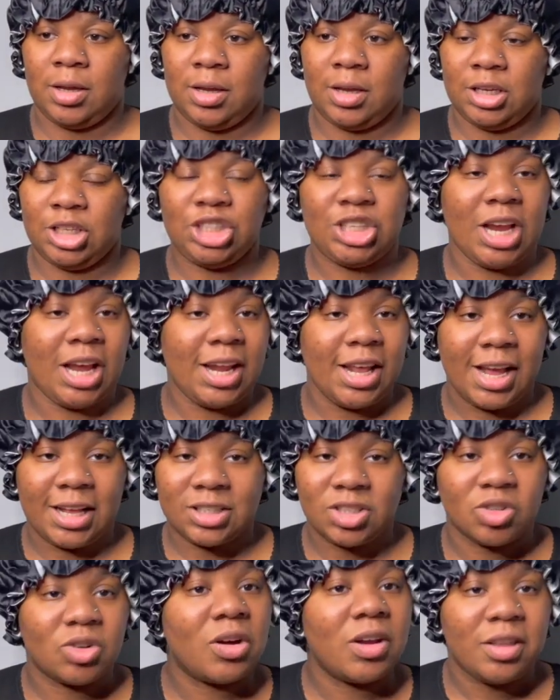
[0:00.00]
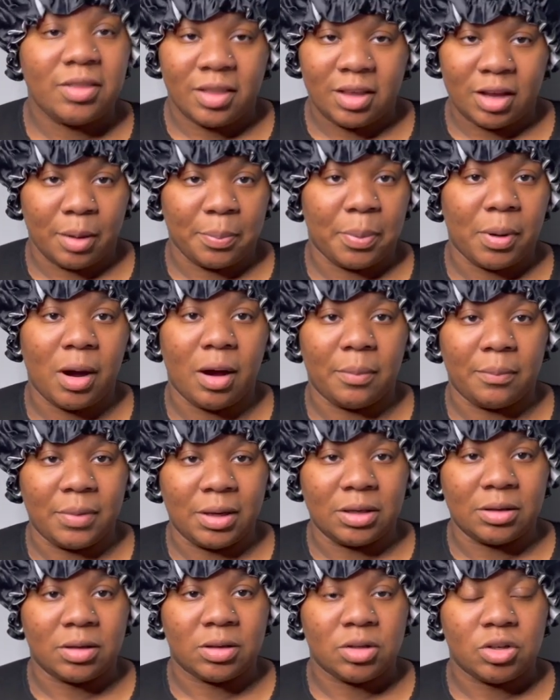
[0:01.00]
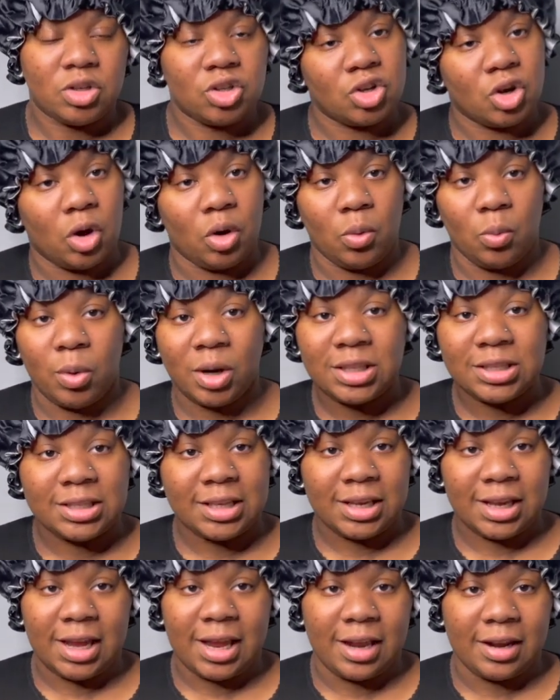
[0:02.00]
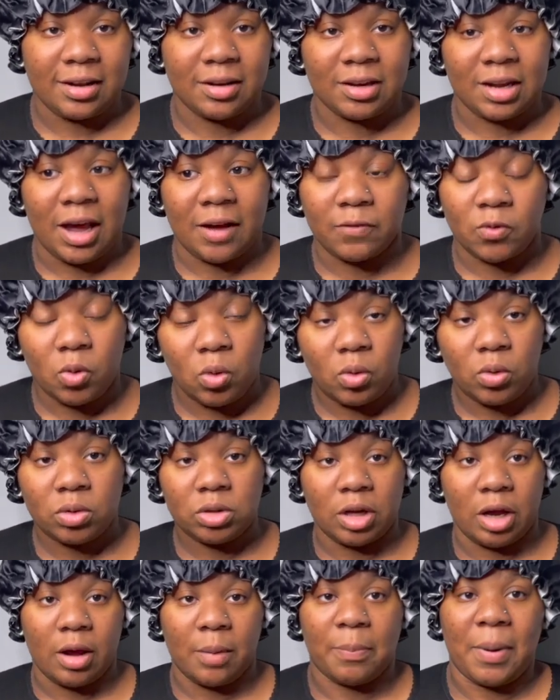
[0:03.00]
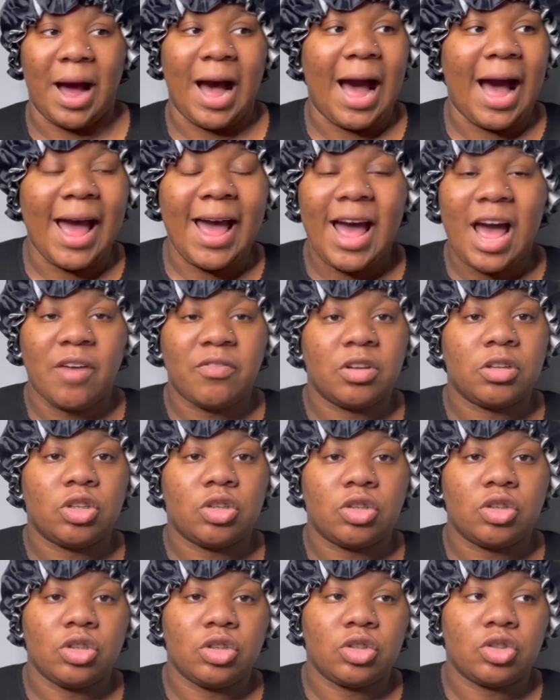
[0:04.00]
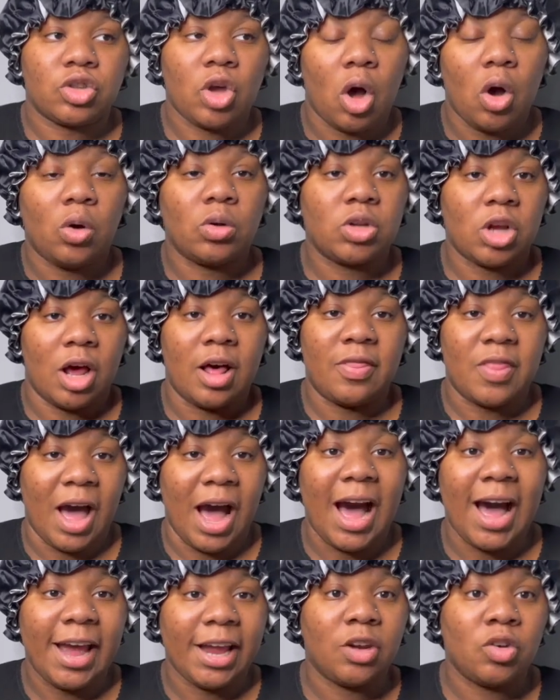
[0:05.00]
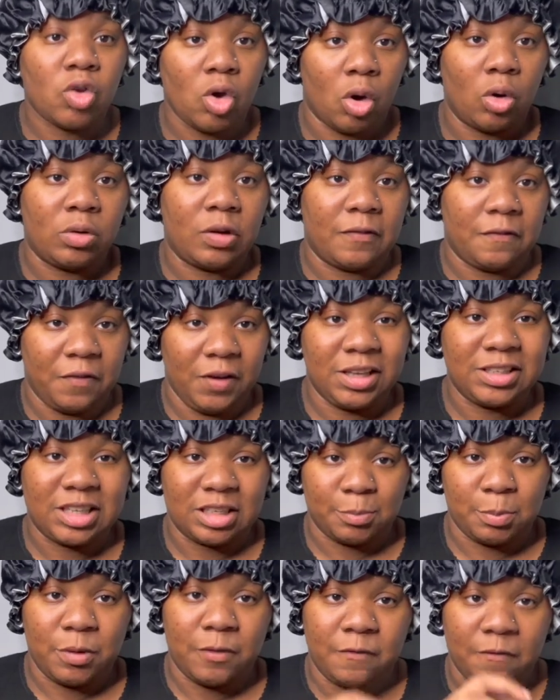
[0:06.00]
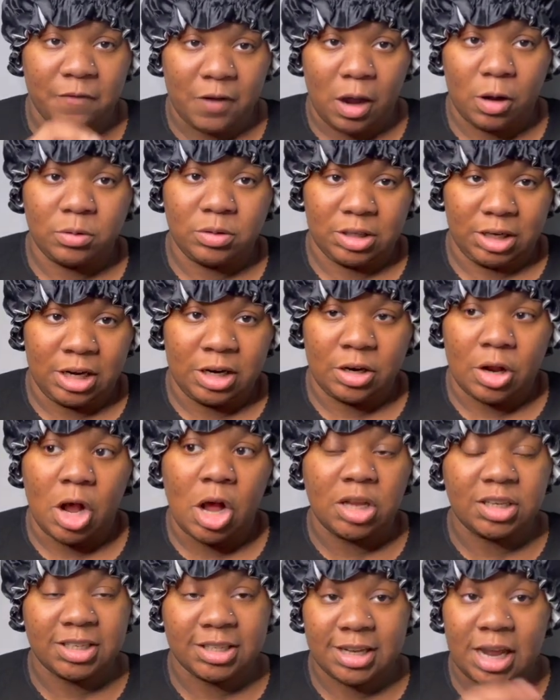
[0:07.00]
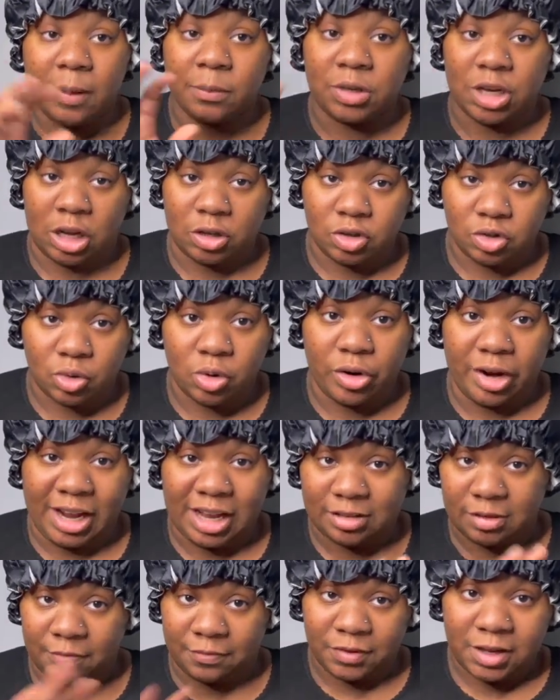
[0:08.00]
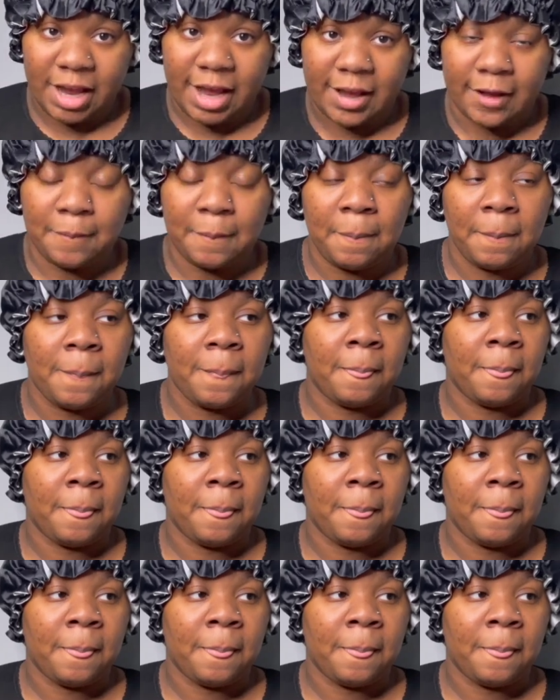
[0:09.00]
Shelly Ann's not in the apartment. So once again, I've called her, but I haven't told her that I know the things that's been found in her Snapchat story as of yet.